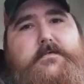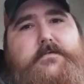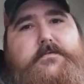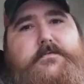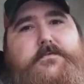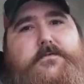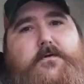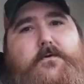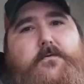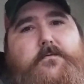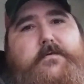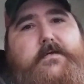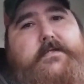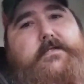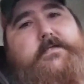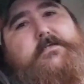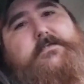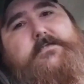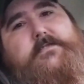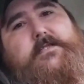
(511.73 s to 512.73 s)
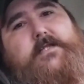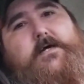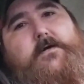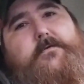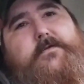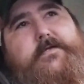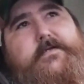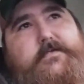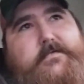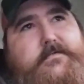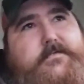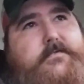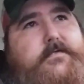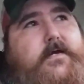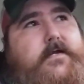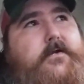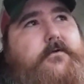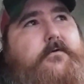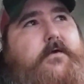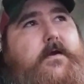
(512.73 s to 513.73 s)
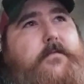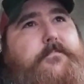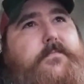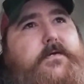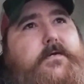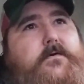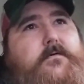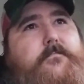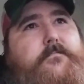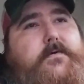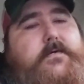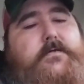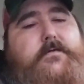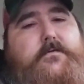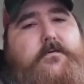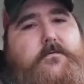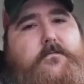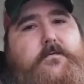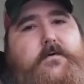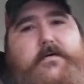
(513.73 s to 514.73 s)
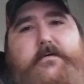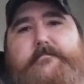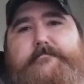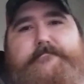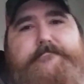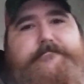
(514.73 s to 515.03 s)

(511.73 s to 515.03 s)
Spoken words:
So it is cloudy, it is kind of crappy out, but you know what?